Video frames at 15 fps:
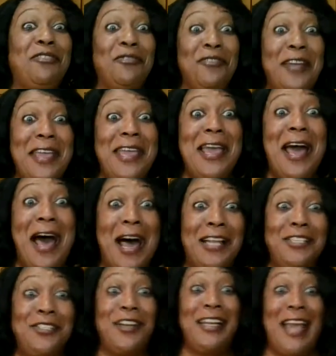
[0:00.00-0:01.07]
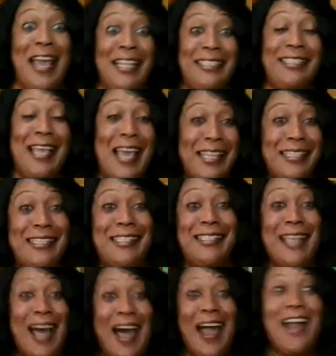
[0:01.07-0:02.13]
310
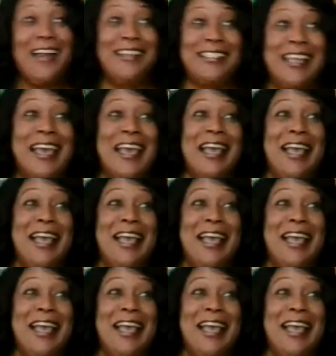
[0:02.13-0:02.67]
stars.